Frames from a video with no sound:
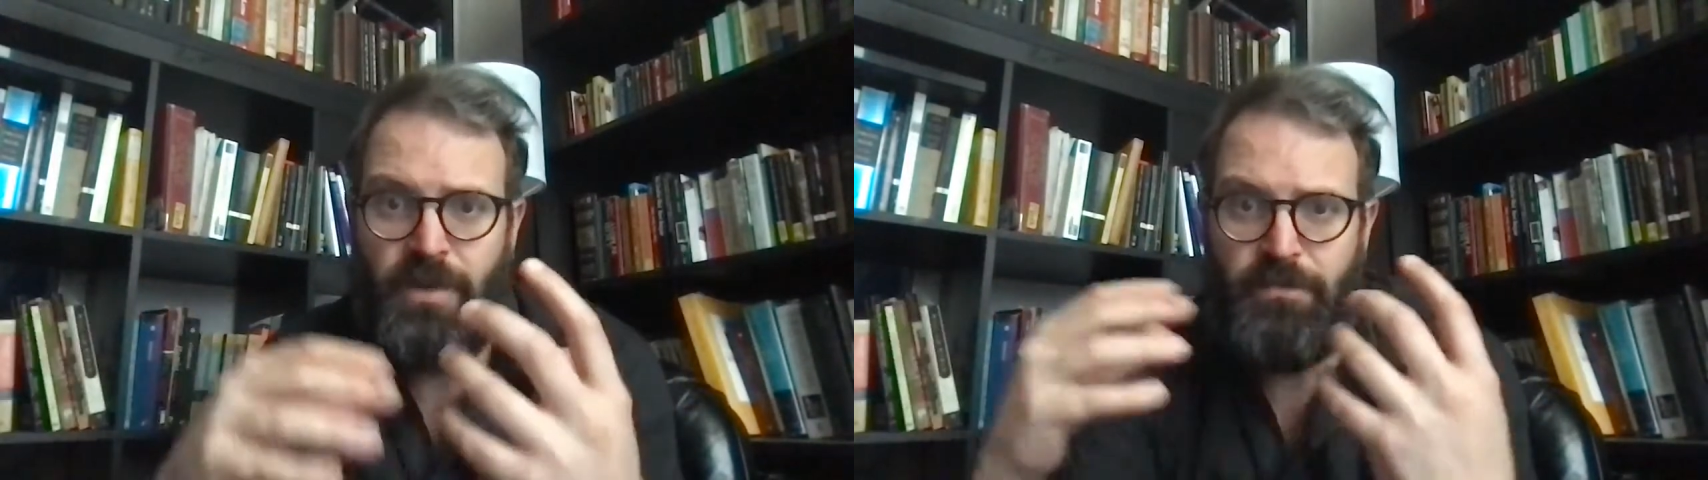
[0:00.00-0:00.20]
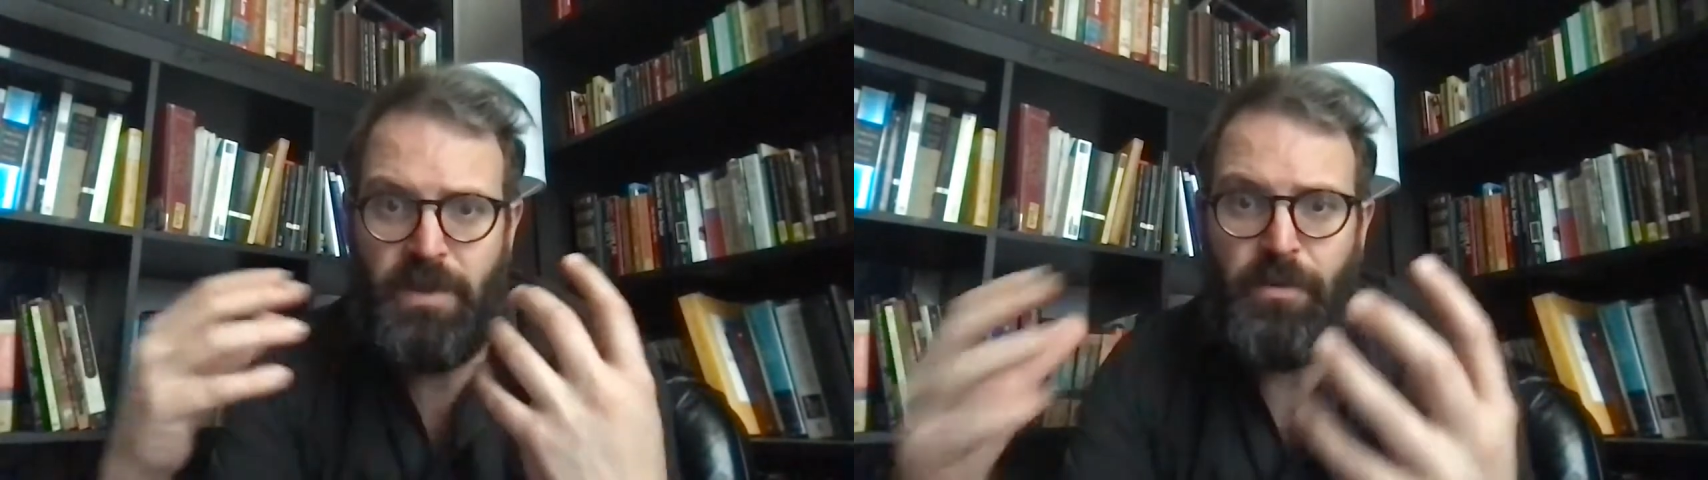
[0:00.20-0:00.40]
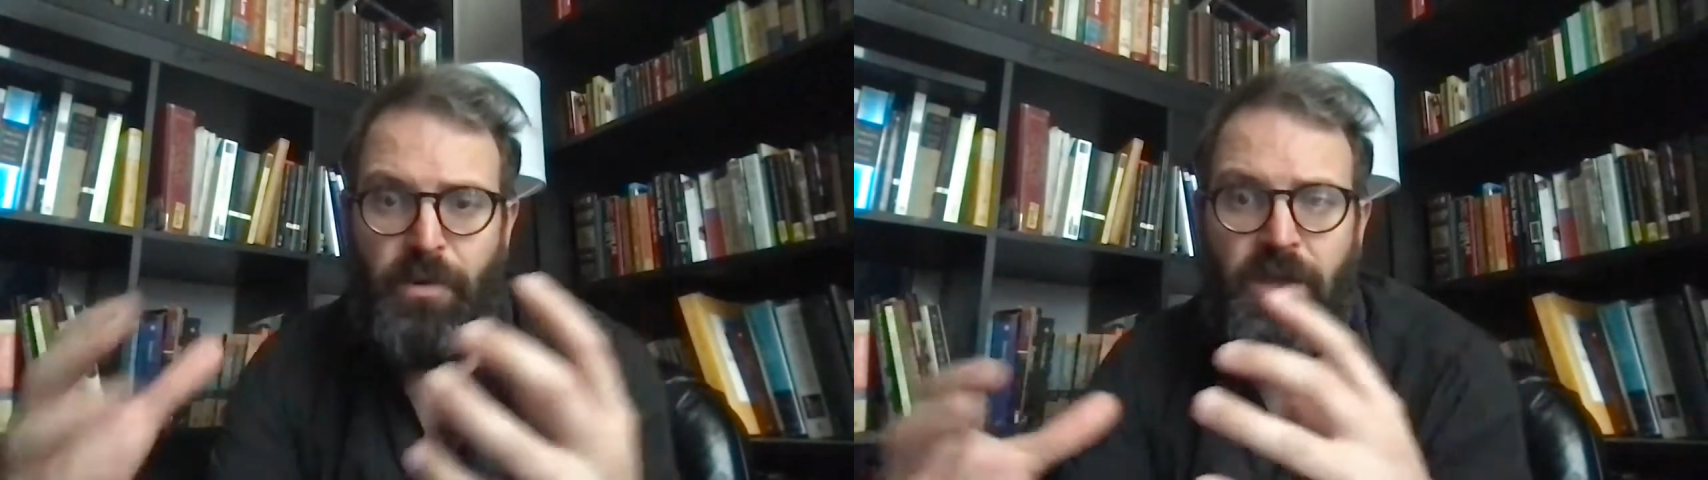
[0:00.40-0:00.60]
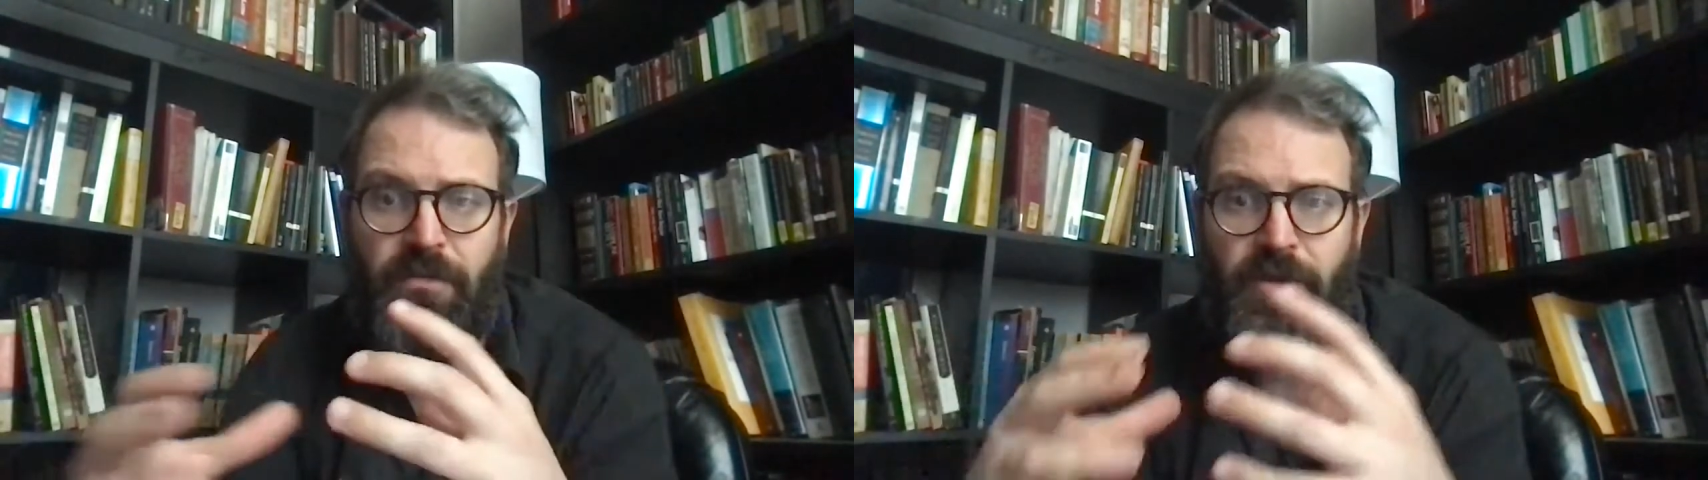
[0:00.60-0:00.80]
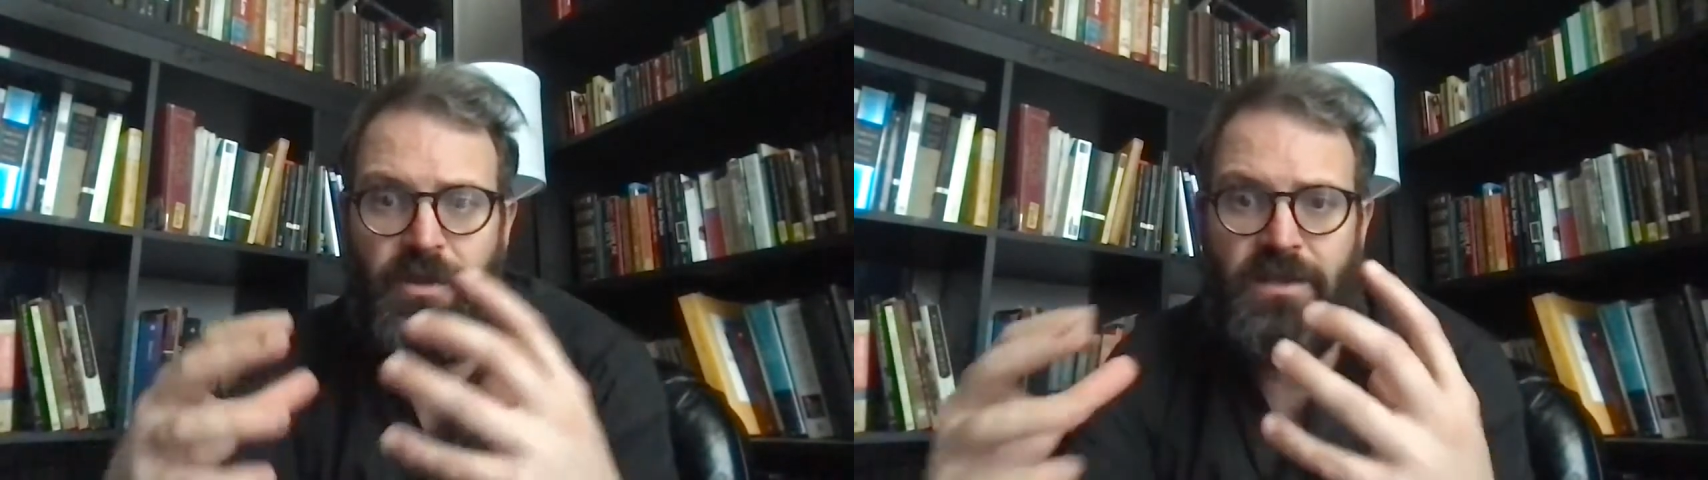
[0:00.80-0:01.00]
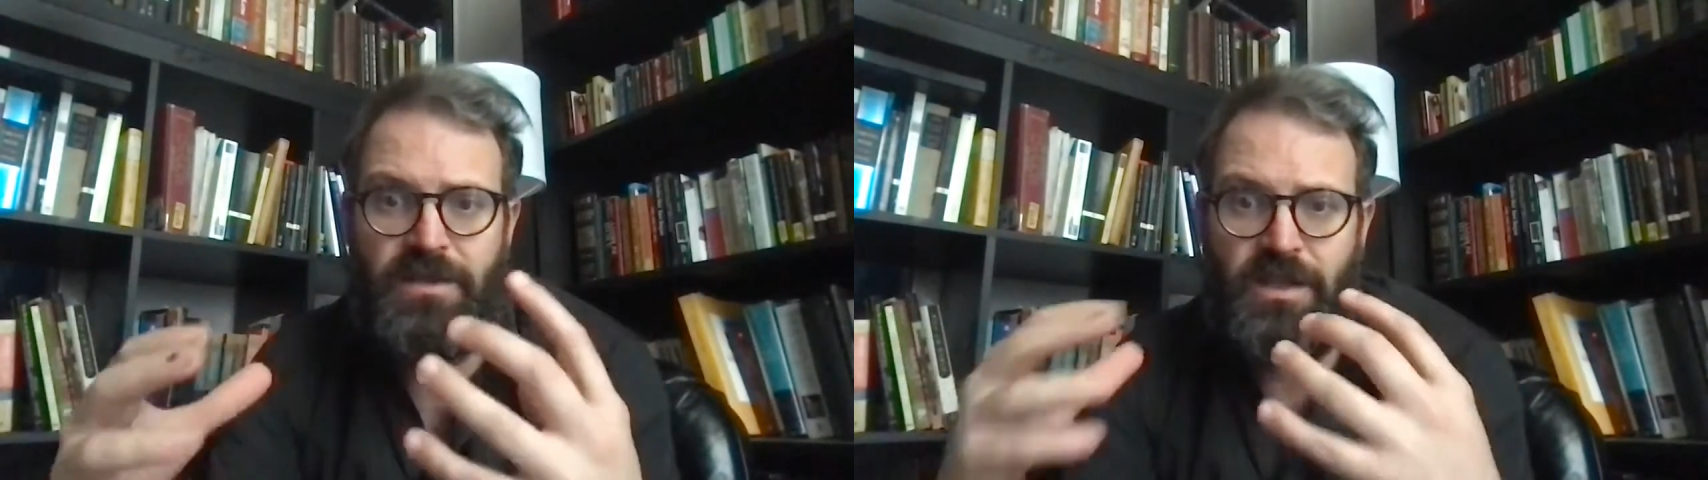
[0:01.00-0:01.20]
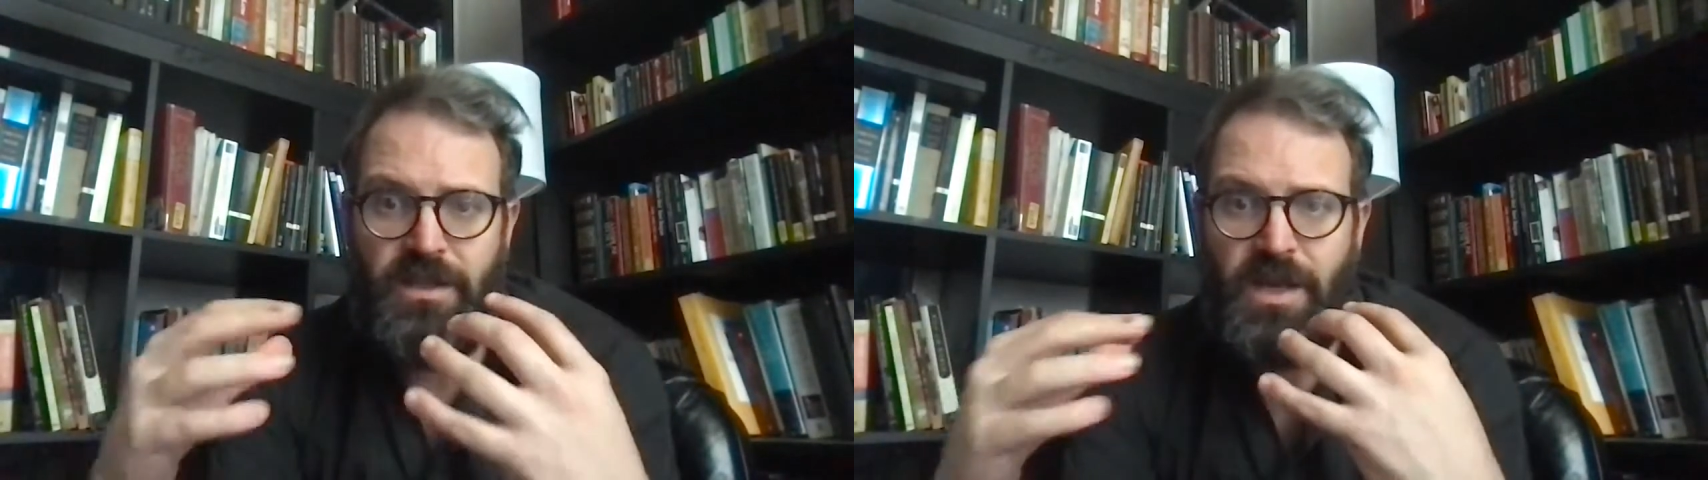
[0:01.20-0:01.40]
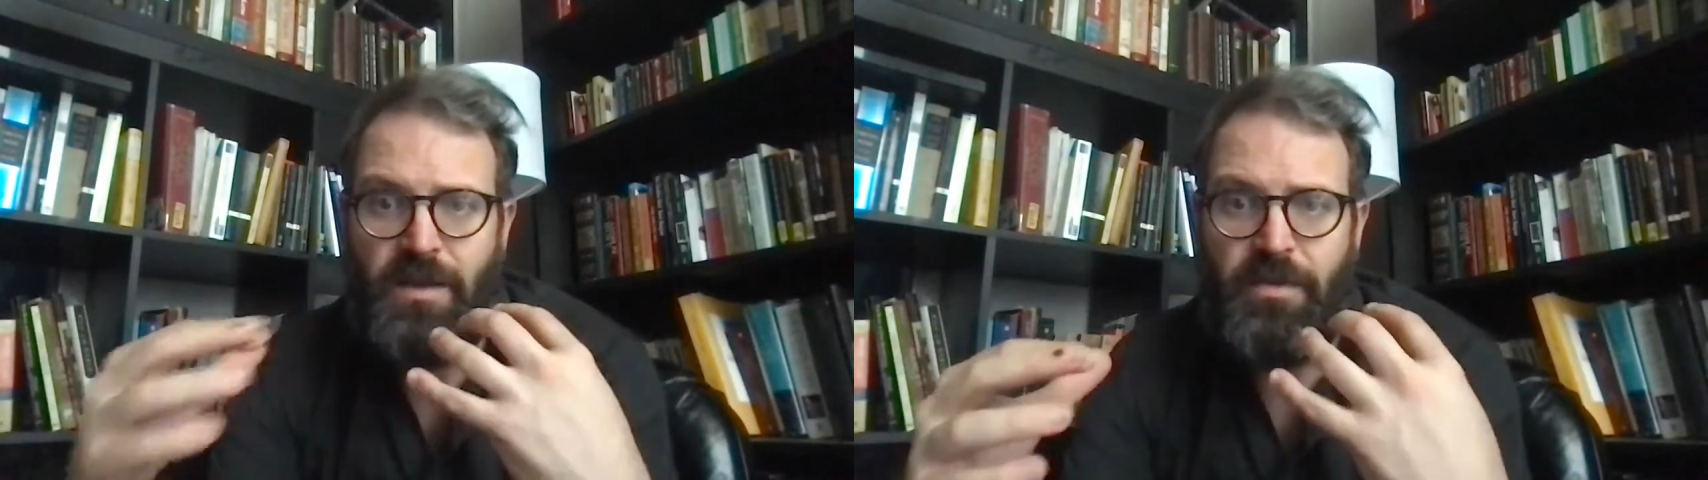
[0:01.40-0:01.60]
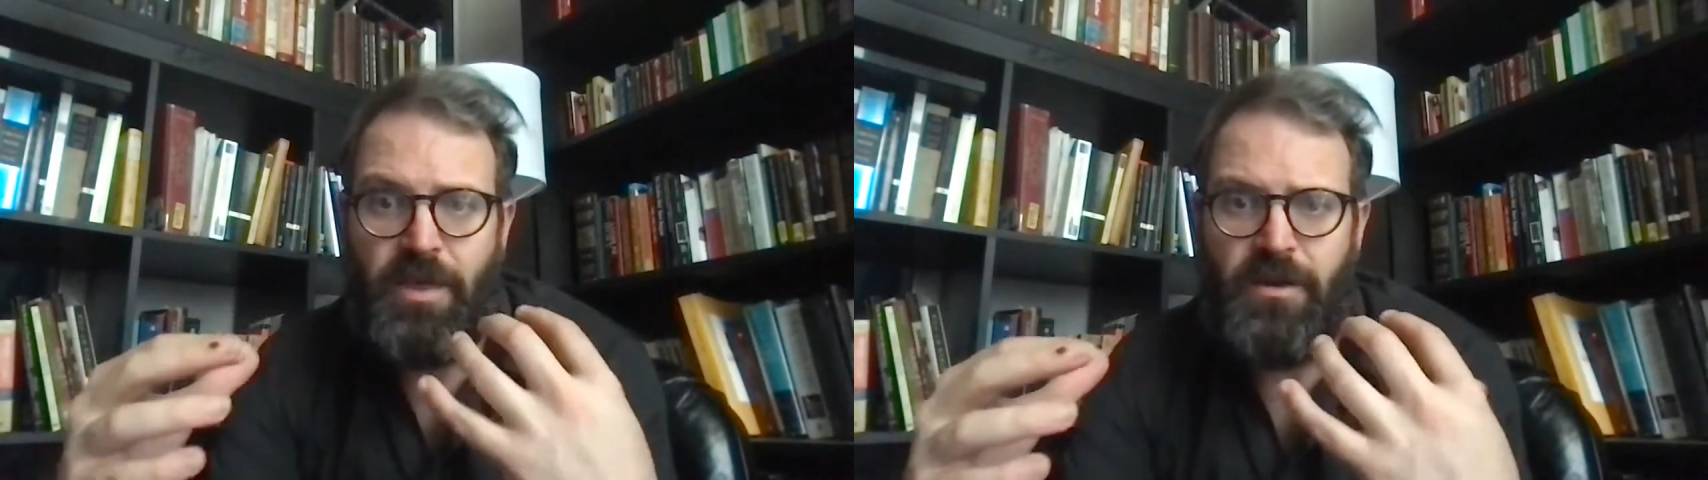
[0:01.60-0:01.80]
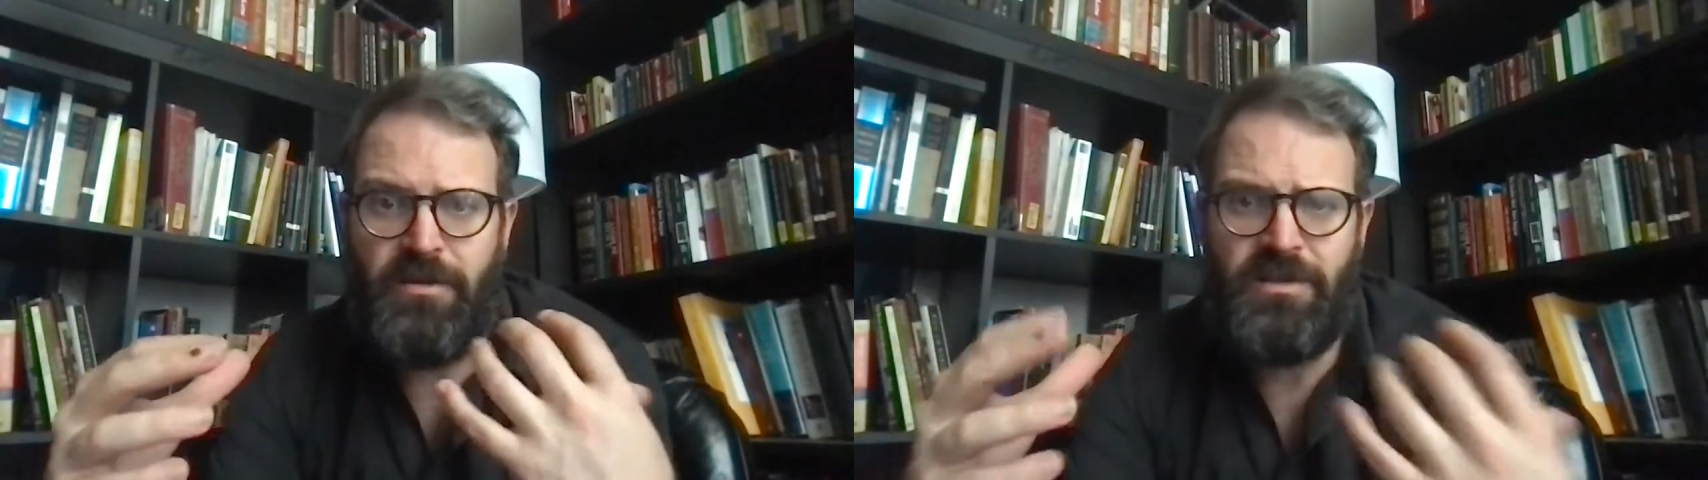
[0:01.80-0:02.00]
people nevertheless at the time
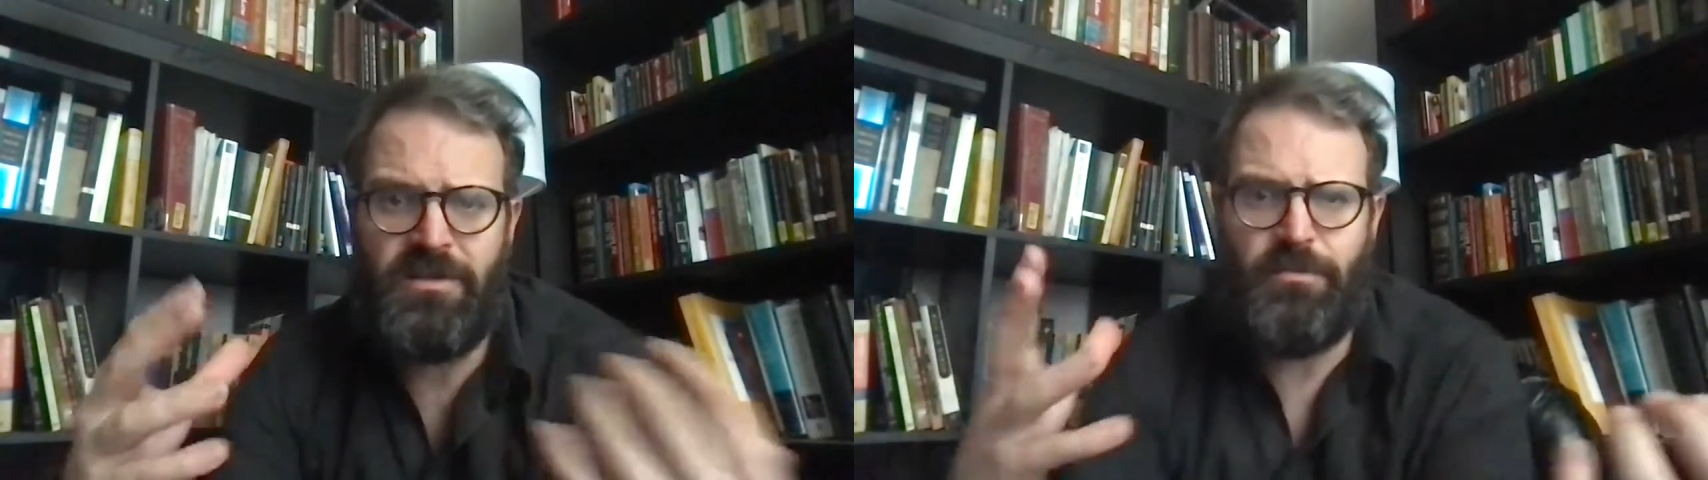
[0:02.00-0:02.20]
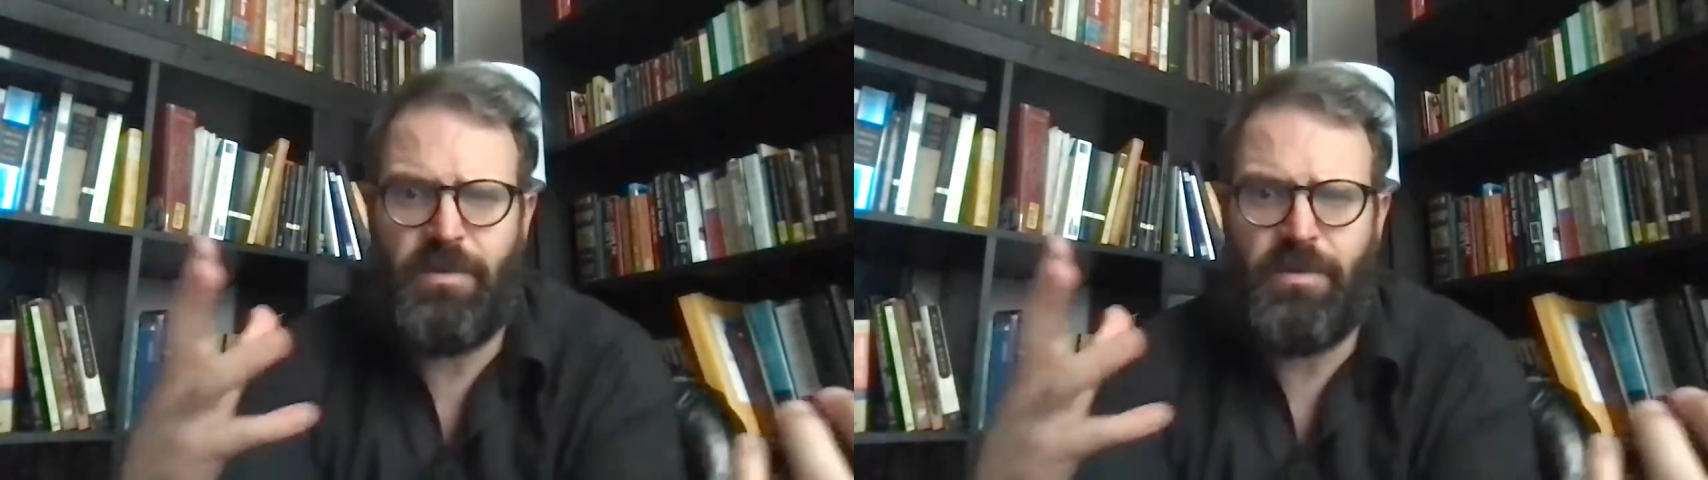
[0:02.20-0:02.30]
thought existed,